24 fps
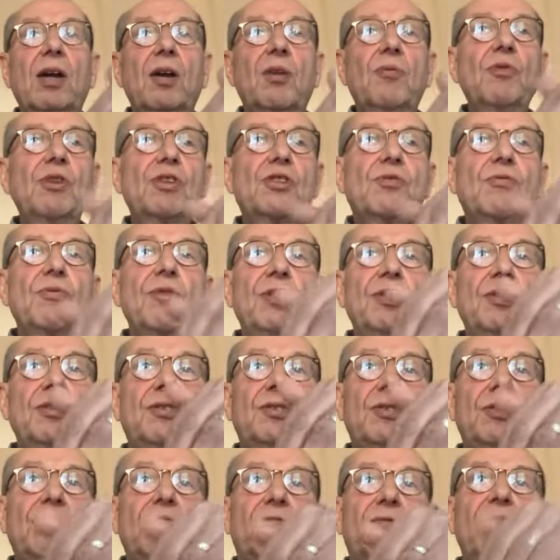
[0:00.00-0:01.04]
which
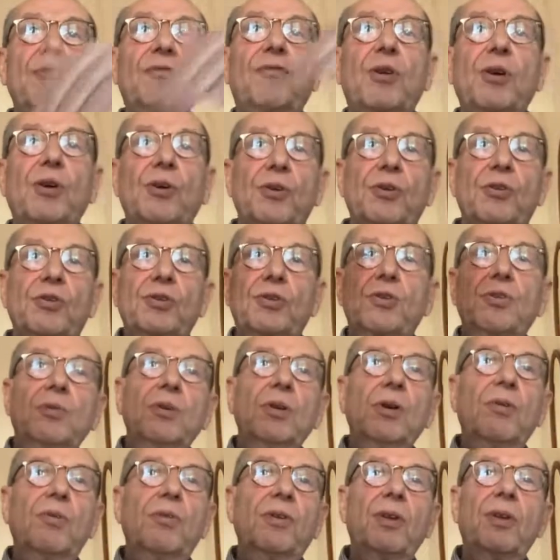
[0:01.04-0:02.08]
was reversed.
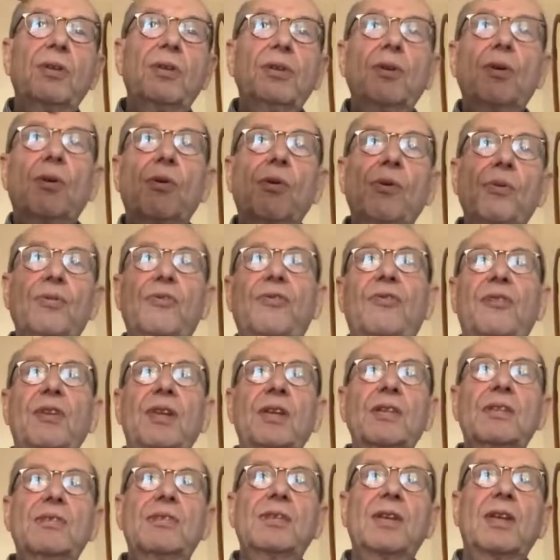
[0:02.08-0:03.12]
The north
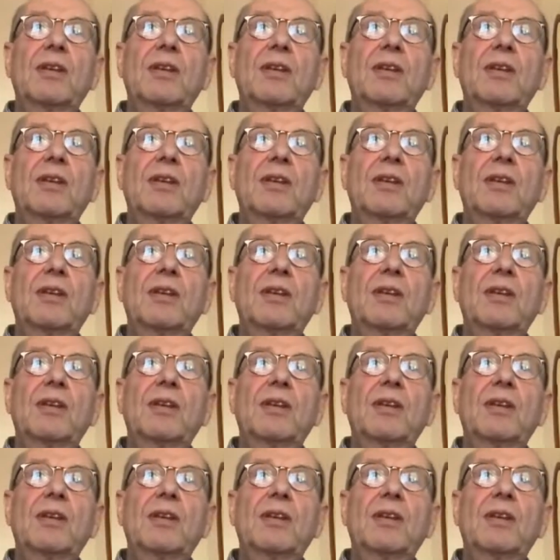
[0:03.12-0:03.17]
is